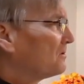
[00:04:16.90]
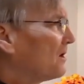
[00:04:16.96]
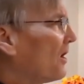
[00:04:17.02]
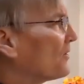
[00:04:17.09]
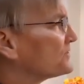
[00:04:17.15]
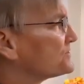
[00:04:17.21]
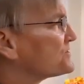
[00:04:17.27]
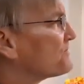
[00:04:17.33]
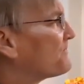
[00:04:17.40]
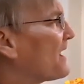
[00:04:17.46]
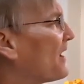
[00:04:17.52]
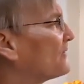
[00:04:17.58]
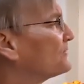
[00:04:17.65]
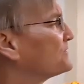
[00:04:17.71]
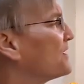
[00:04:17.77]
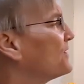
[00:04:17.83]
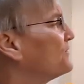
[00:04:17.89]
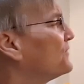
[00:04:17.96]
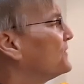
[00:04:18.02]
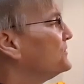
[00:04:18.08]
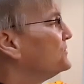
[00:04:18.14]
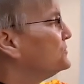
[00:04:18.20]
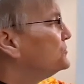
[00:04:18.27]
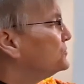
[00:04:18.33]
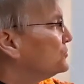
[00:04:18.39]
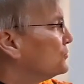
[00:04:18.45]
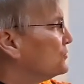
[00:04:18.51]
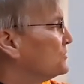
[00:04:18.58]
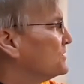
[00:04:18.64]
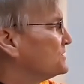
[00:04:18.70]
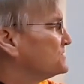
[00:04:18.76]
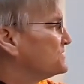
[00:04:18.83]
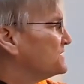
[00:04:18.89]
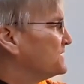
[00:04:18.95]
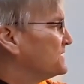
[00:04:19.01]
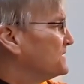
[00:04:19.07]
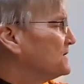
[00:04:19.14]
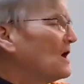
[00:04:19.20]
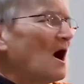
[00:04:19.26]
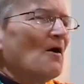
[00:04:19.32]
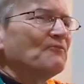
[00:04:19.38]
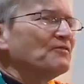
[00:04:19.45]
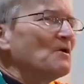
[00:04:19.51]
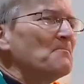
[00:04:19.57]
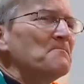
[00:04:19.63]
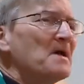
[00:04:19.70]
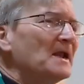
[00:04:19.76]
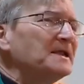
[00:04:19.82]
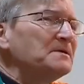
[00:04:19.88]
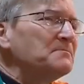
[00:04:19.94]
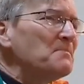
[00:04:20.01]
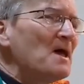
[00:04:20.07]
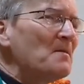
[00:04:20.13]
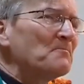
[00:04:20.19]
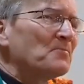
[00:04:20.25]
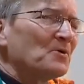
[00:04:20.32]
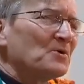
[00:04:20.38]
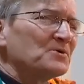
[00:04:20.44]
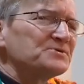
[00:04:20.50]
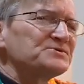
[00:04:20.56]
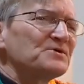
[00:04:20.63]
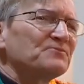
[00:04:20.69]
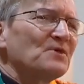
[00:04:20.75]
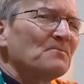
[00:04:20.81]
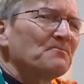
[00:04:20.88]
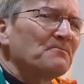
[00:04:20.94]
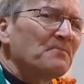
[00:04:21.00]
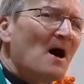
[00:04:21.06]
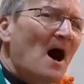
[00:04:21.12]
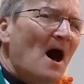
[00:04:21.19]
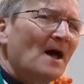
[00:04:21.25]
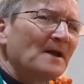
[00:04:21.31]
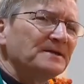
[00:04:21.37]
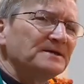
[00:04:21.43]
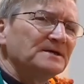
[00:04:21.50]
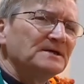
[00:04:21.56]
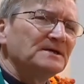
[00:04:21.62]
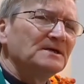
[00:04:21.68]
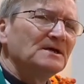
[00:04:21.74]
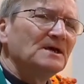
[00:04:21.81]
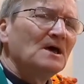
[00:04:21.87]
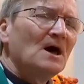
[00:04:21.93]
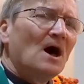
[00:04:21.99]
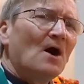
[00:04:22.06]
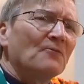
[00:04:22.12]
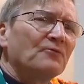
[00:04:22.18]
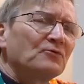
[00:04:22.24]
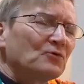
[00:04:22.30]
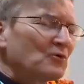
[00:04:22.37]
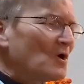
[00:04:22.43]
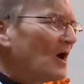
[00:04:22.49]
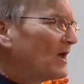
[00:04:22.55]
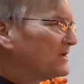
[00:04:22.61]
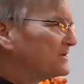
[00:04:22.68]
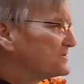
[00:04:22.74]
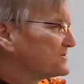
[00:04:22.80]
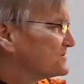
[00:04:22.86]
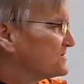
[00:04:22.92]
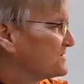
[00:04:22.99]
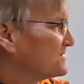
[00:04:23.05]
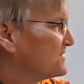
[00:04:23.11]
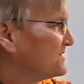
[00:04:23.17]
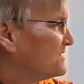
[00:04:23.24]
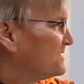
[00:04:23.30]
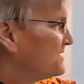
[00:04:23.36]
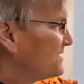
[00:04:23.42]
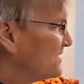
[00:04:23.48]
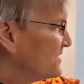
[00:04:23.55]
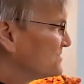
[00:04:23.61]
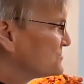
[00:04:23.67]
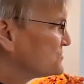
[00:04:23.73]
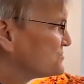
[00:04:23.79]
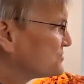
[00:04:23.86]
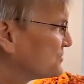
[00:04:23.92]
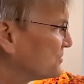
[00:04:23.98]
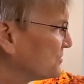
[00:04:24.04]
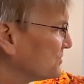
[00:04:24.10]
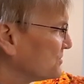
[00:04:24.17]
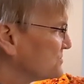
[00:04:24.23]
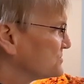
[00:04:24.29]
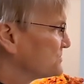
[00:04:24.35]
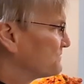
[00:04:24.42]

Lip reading: how it's about the unity of the many members of the body of Christ, his church.